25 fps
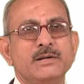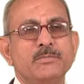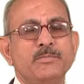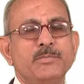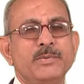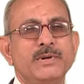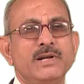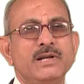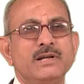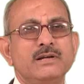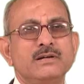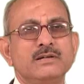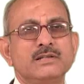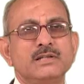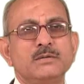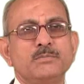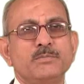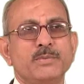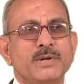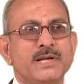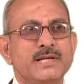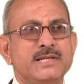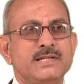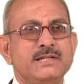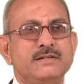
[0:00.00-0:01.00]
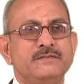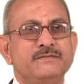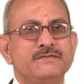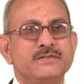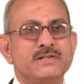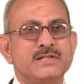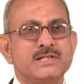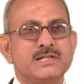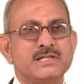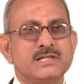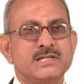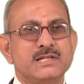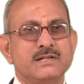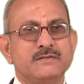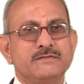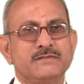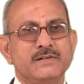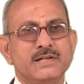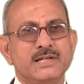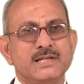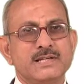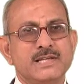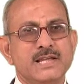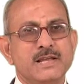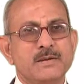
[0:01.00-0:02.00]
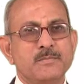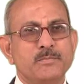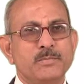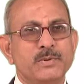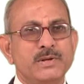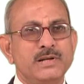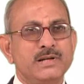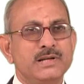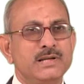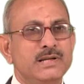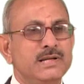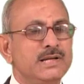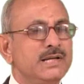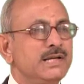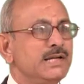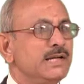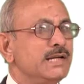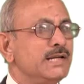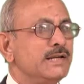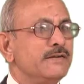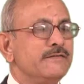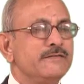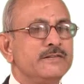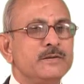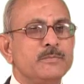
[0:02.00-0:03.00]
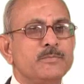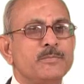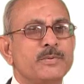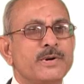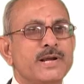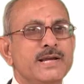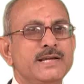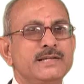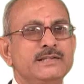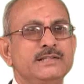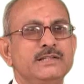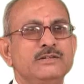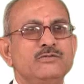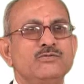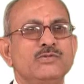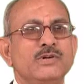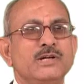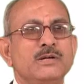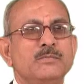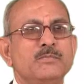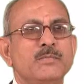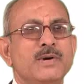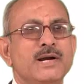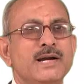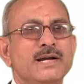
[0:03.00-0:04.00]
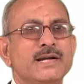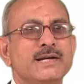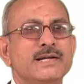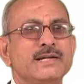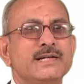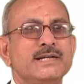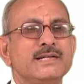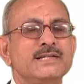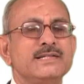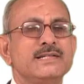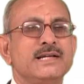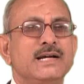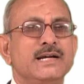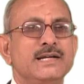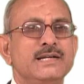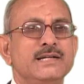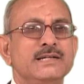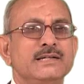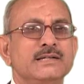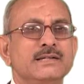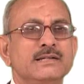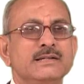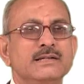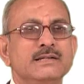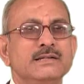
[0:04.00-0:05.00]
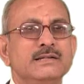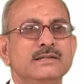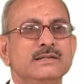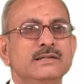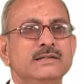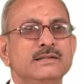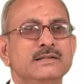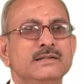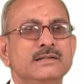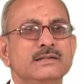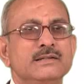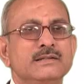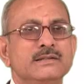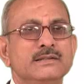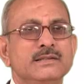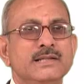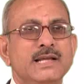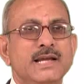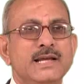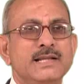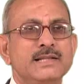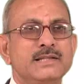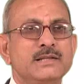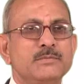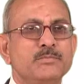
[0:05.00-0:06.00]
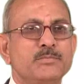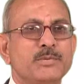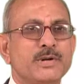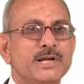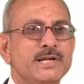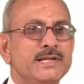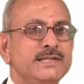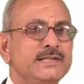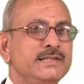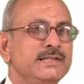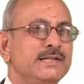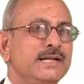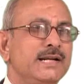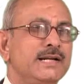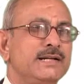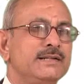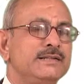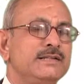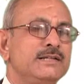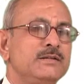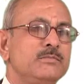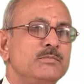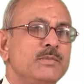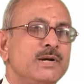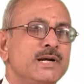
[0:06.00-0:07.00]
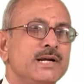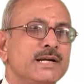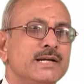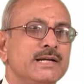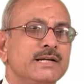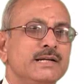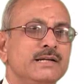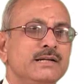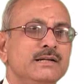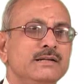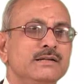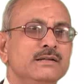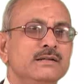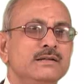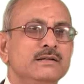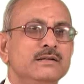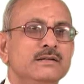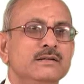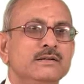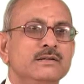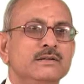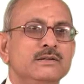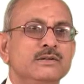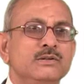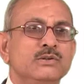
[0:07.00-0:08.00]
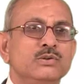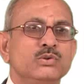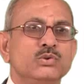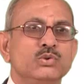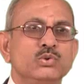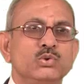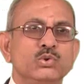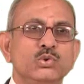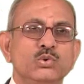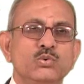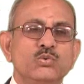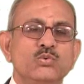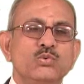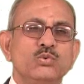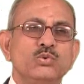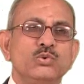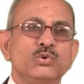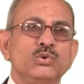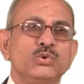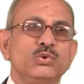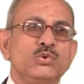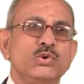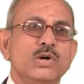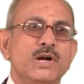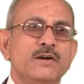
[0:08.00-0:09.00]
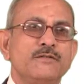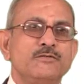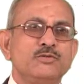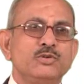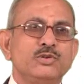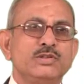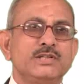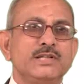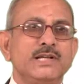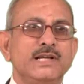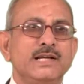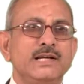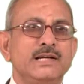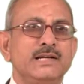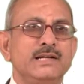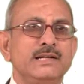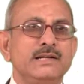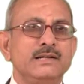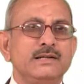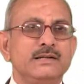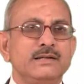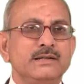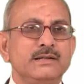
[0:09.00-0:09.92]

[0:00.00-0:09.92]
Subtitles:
depending on the price differential. For example, if the price in one market is higher than the price in another market, so you have to sell